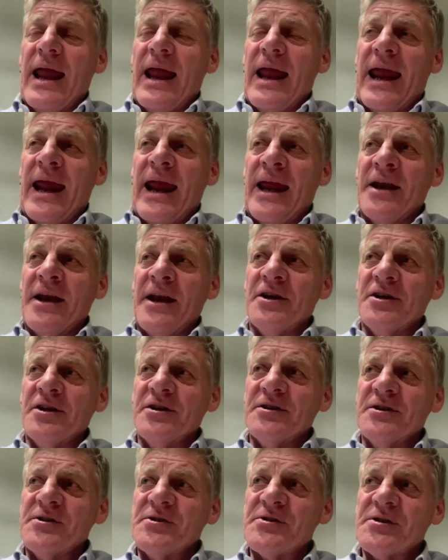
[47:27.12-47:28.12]
And it
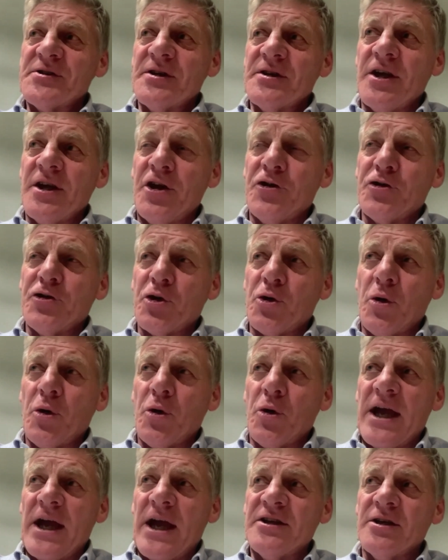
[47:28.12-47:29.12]
is
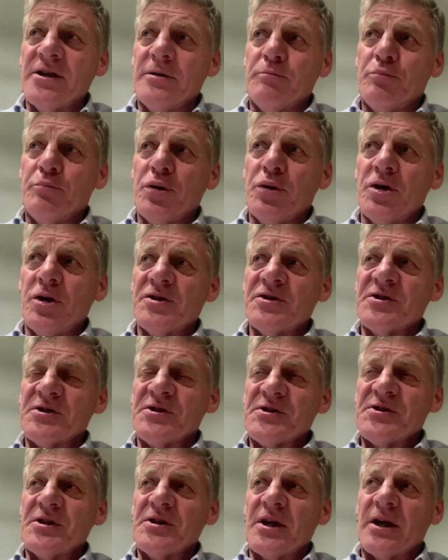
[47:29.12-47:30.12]
integrated
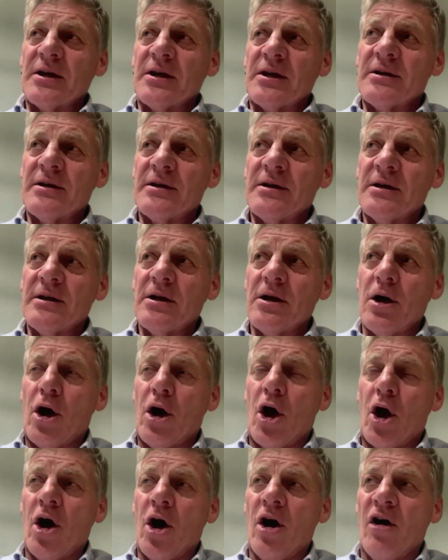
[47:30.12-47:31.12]
purchasing
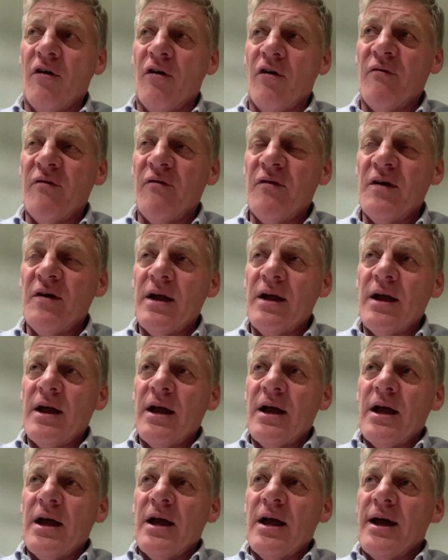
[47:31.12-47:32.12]
of
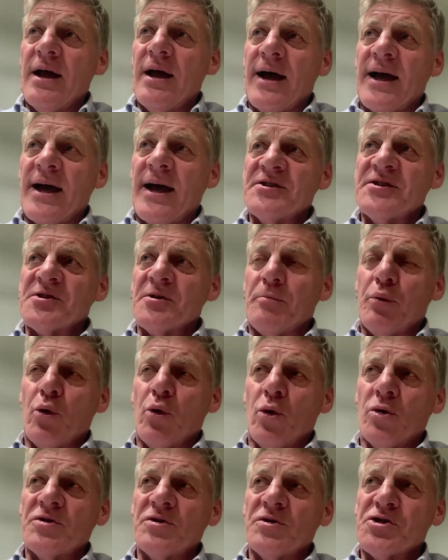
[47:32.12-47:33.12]

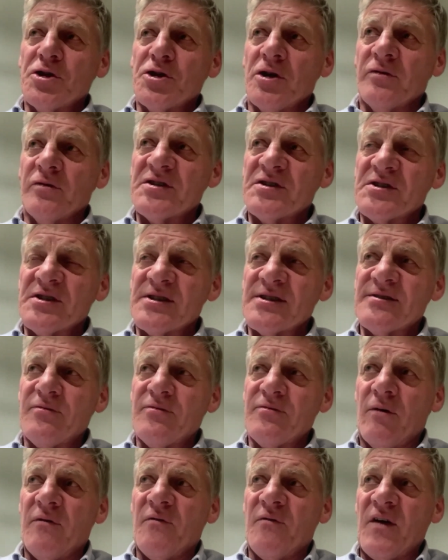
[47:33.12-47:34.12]
support services
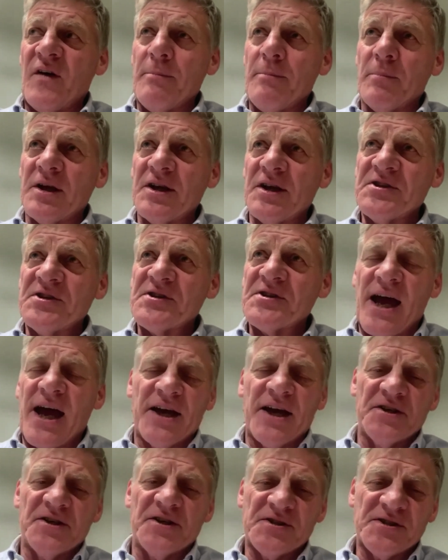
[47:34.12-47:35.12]
for families
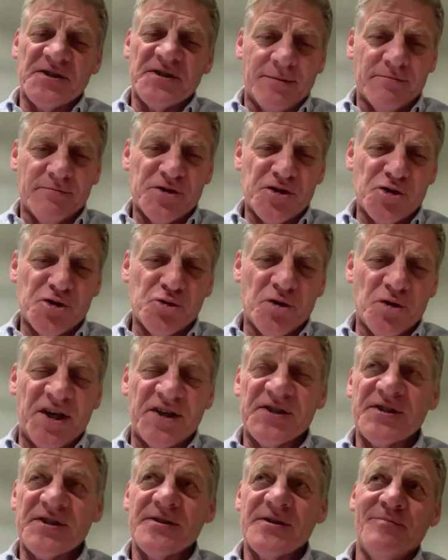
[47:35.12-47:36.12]
under some
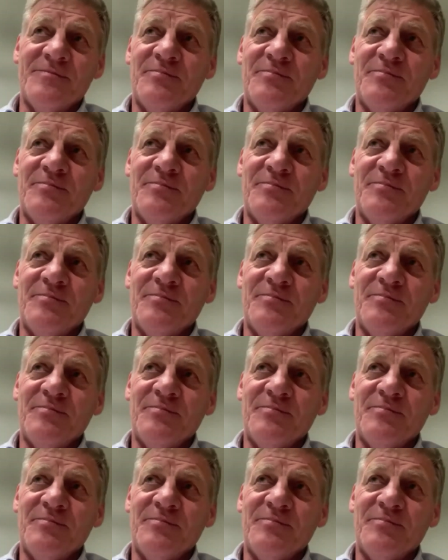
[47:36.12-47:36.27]
stress.